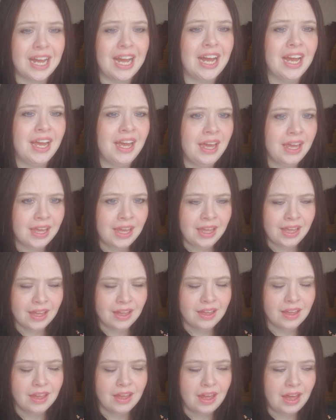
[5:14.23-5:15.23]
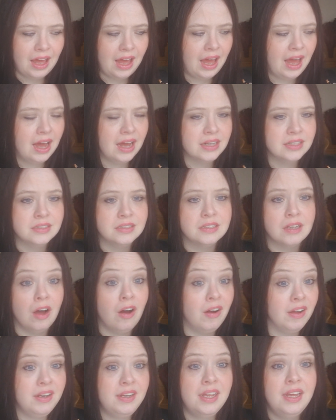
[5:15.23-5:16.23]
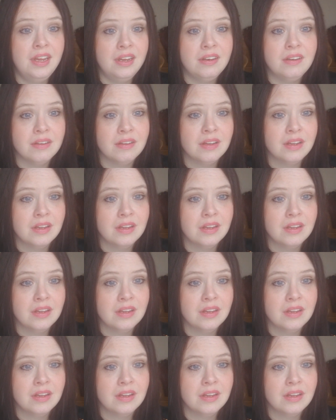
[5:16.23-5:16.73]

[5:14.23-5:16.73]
and I did.